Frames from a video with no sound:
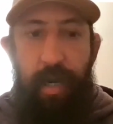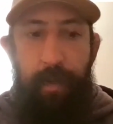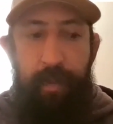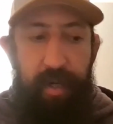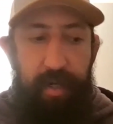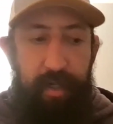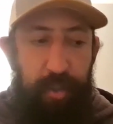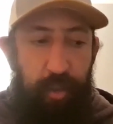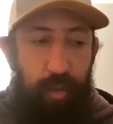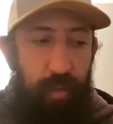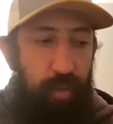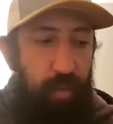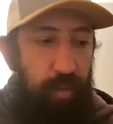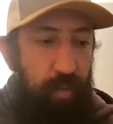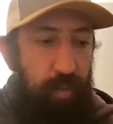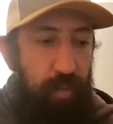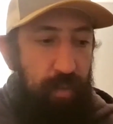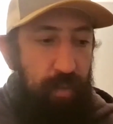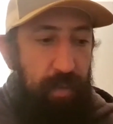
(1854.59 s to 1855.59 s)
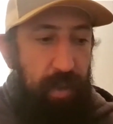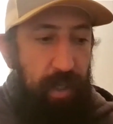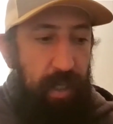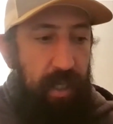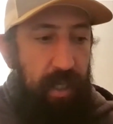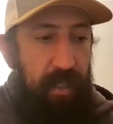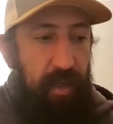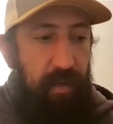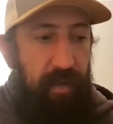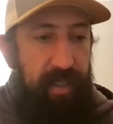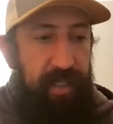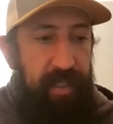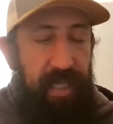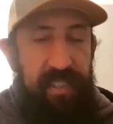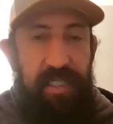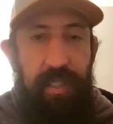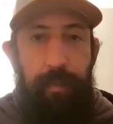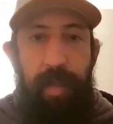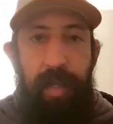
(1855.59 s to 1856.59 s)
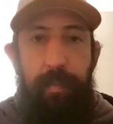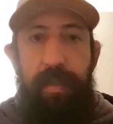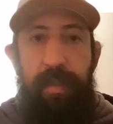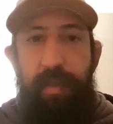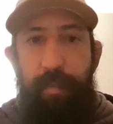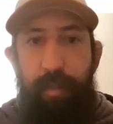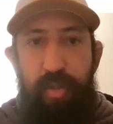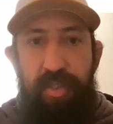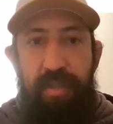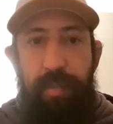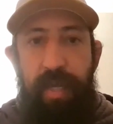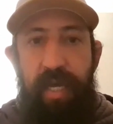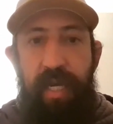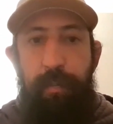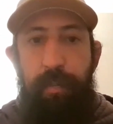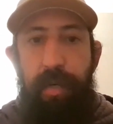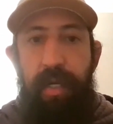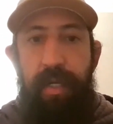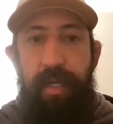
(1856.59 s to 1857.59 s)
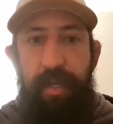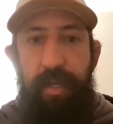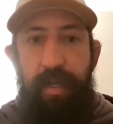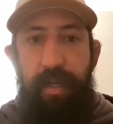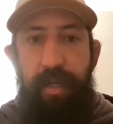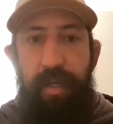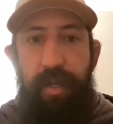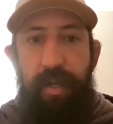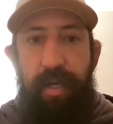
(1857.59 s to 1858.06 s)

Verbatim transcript: I'm going to do, you know, like that's going to make me the most amount of money.